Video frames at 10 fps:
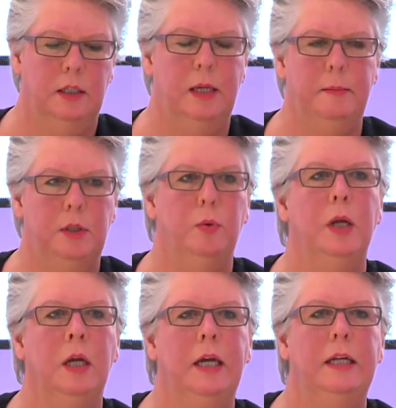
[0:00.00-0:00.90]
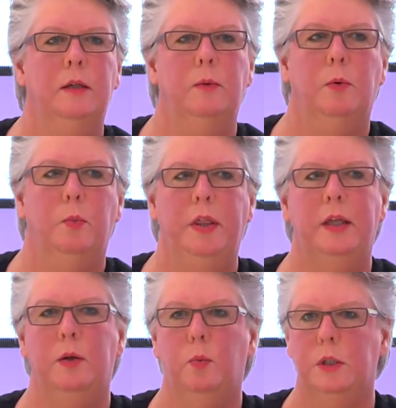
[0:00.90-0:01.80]
keep doing it with
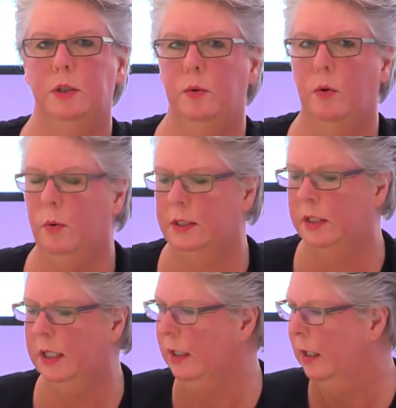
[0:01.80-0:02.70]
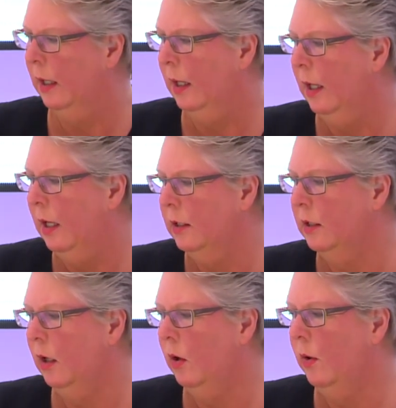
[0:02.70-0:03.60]
it what you always did.
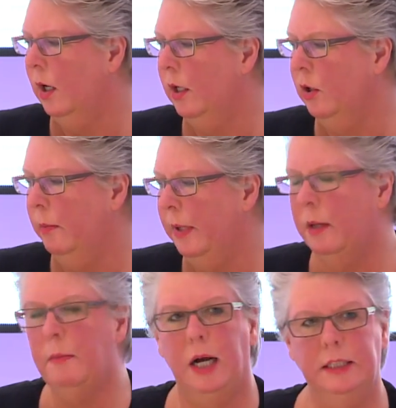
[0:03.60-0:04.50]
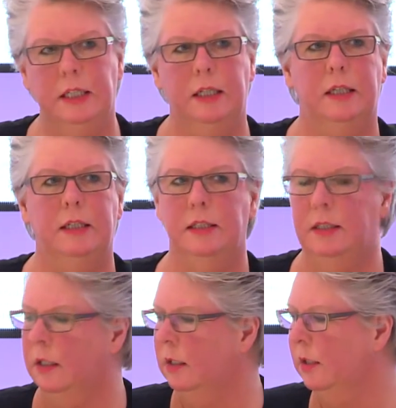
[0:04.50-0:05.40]
So you're minimizing
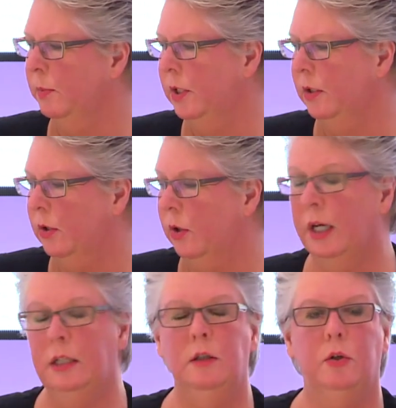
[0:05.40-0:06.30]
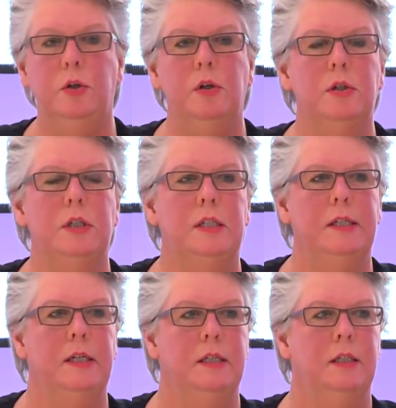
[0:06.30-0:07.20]
this material. You can use this
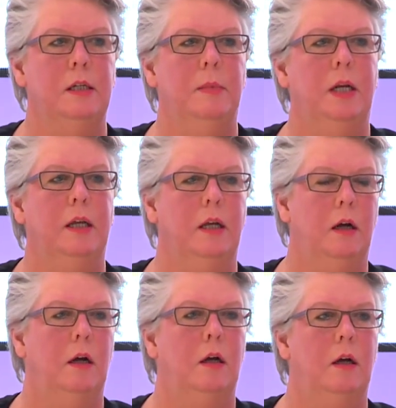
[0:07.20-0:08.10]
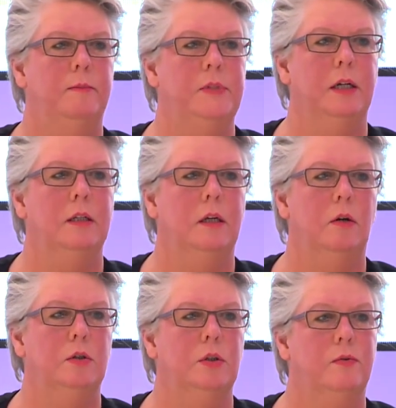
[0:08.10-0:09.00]
CNC milling technique
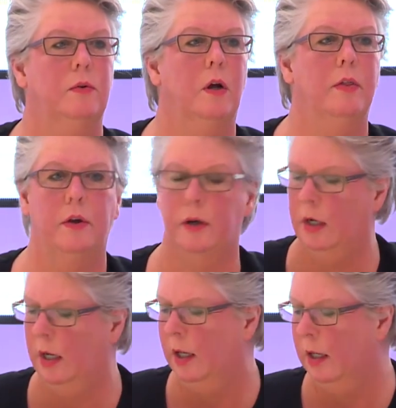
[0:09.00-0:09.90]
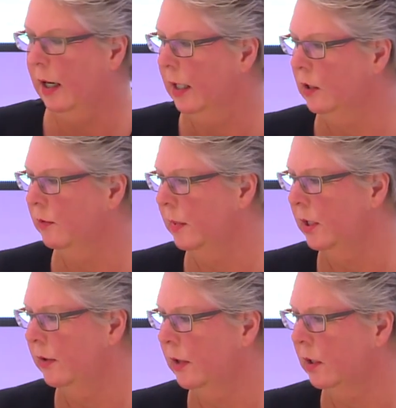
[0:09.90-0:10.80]
also for other kinds of
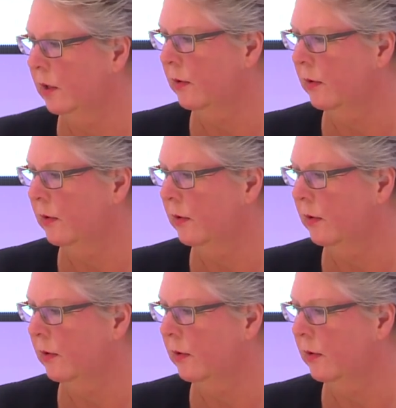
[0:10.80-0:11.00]
materials,